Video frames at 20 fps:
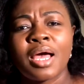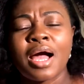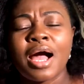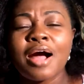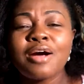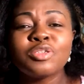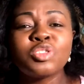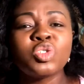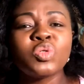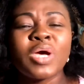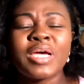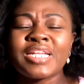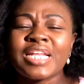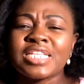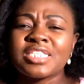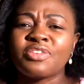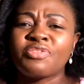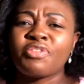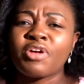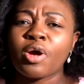how do you
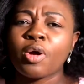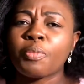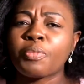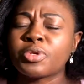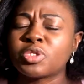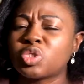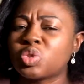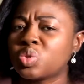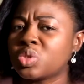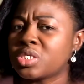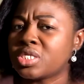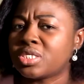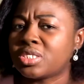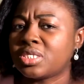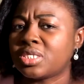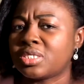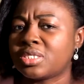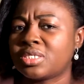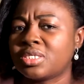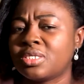identify
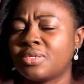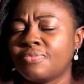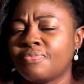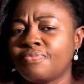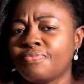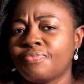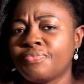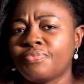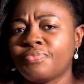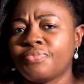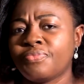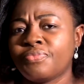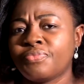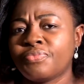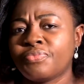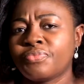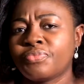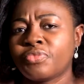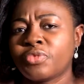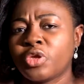opportunities?
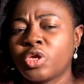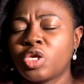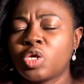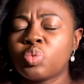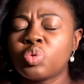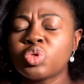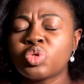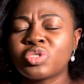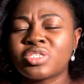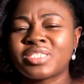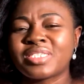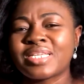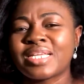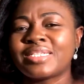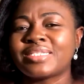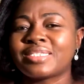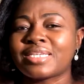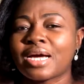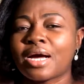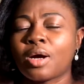You want to
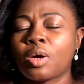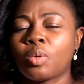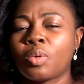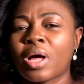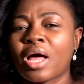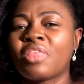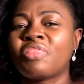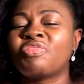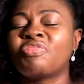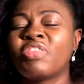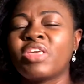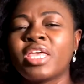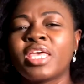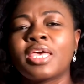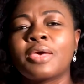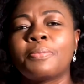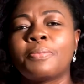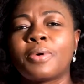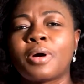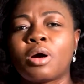sit down and
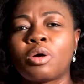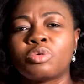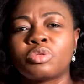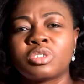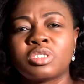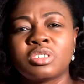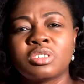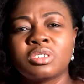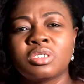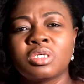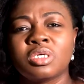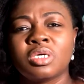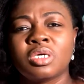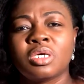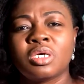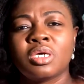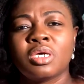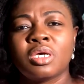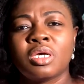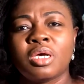think about
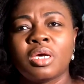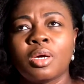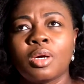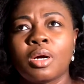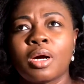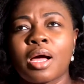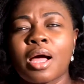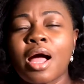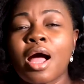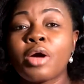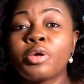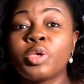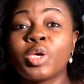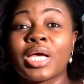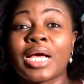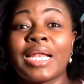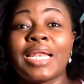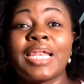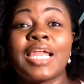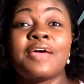how you
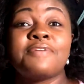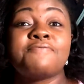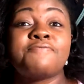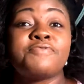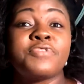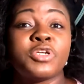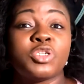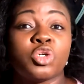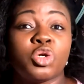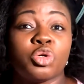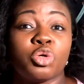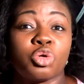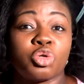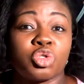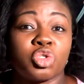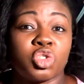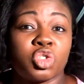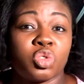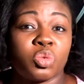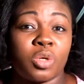can leverage on your
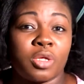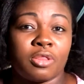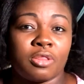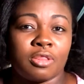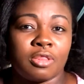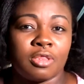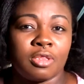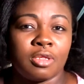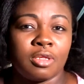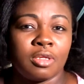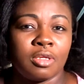strength